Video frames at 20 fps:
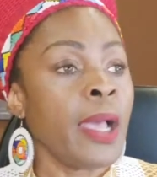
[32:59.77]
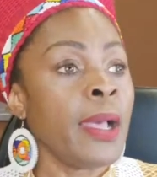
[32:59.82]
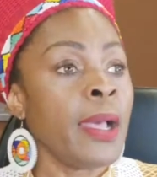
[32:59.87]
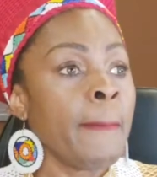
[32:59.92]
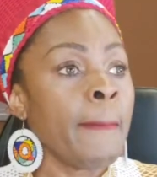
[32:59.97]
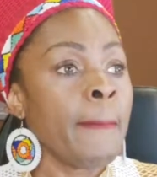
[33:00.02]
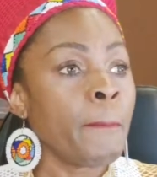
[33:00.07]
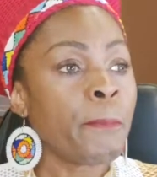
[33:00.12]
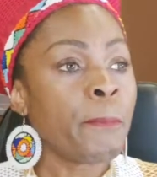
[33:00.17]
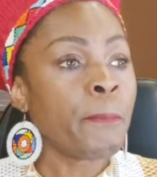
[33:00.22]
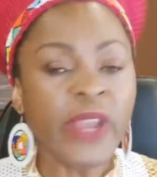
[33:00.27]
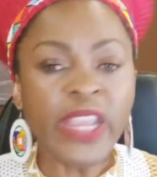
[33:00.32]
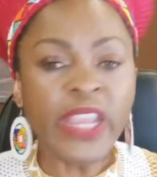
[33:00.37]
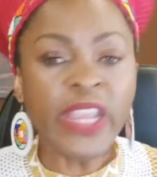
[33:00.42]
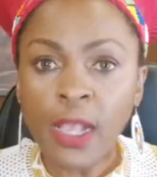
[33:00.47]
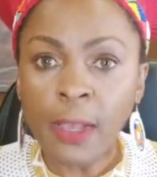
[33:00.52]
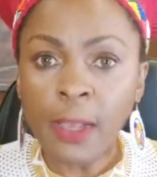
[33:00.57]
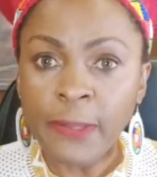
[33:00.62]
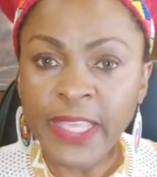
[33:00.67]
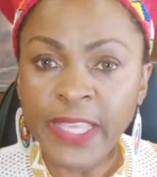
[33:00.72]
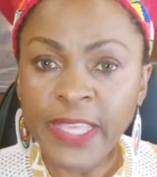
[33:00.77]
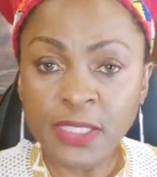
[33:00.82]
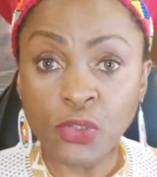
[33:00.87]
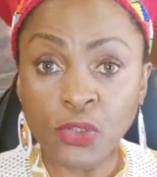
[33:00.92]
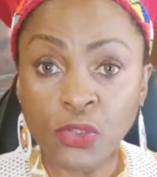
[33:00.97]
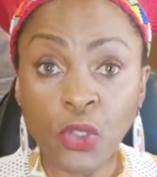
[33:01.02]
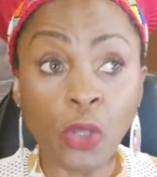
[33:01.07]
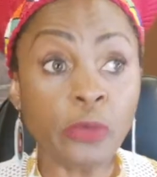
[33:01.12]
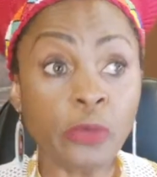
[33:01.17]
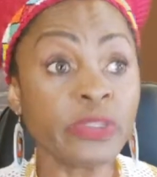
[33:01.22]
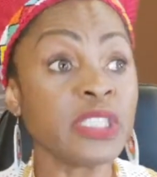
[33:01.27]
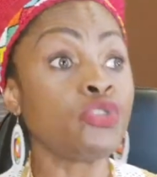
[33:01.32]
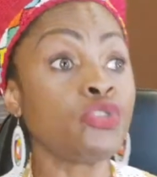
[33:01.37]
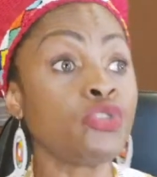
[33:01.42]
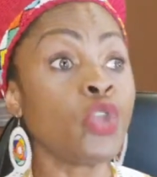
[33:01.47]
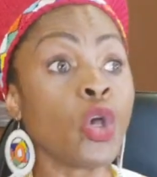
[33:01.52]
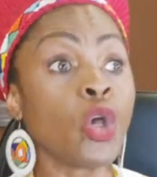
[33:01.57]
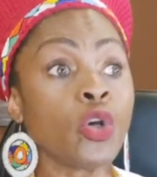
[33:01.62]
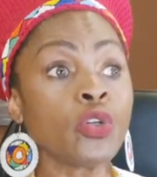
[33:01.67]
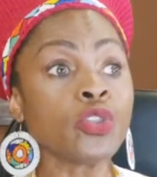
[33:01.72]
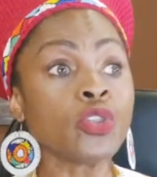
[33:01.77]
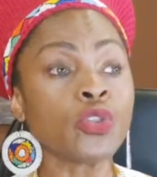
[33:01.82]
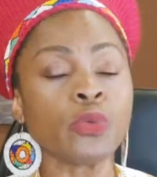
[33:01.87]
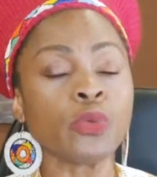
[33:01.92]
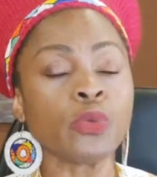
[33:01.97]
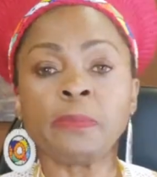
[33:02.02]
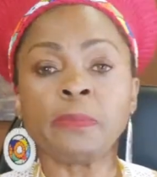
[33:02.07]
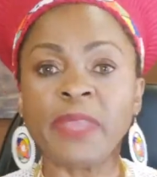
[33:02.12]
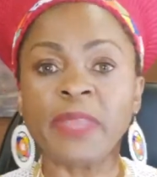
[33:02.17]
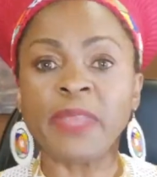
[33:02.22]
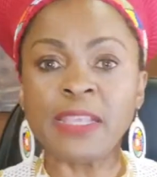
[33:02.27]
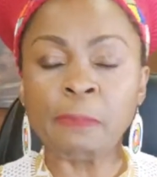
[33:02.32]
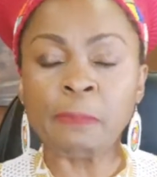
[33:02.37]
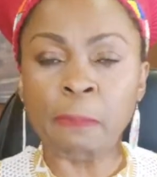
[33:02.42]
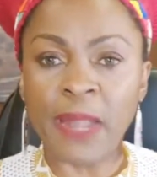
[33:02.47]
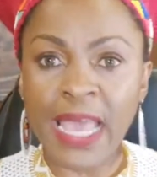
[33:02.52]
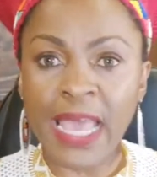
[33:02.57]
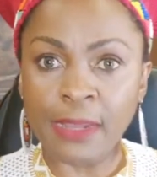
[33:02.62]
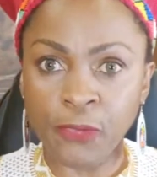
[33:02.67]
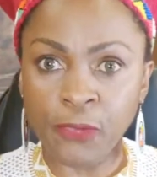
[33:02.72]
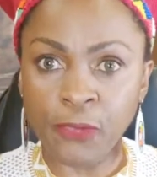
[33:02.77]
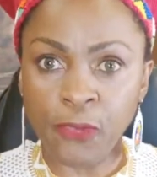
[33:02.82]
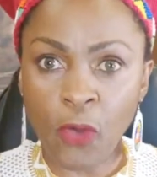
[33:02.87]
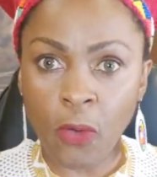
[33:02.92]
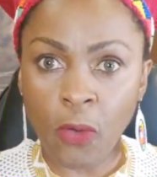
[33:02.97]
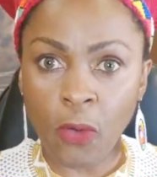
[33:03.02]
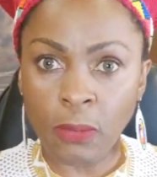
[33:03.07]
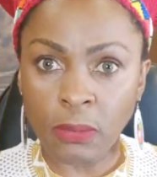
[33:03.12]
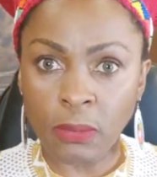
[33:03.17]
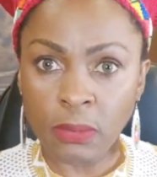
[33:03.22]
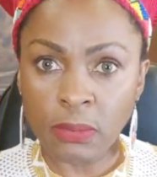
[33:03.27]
Bring up his story. Those with big platform,